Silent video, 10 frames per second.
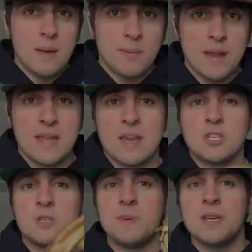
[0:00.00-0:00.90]
break-in. Now
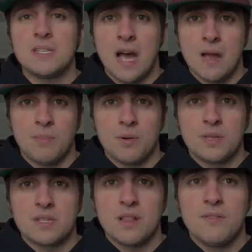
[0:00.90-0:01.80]
just because I broke
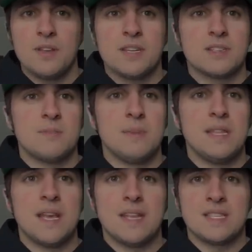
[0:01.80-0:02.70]
this glove in doesn't
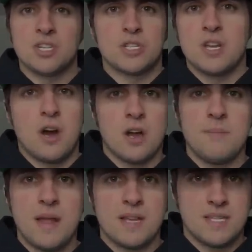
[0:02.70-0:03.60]
mean that it's just an
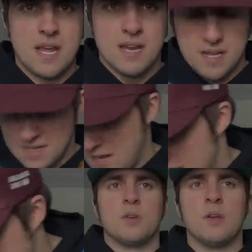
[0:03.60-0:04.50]
automatic 10 out of
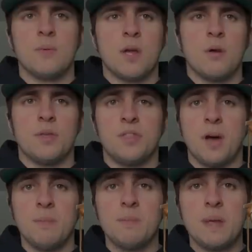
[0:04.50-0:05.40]
10. So here we go,
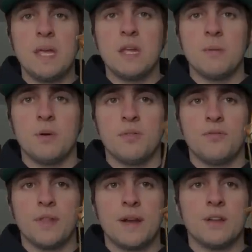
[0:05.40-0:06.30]
thumb and pinky are both
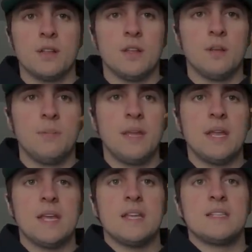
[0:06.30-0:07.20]
flared a little
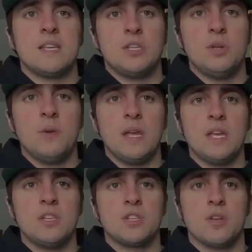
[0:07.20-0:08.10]
bit. It is a two
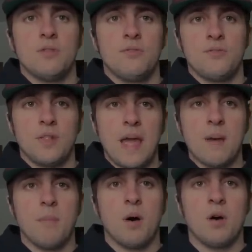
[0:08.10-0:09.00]
hinge
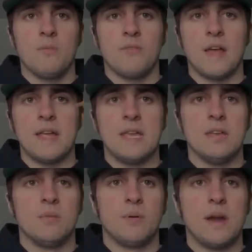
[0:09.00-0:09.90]
flat palm, flat
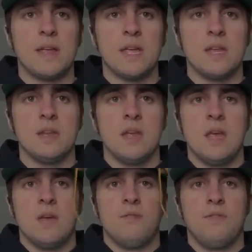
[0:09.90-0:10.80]
heel break in,
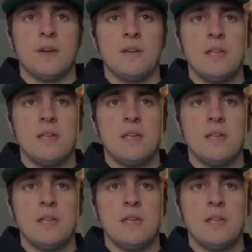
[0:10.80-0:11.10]
very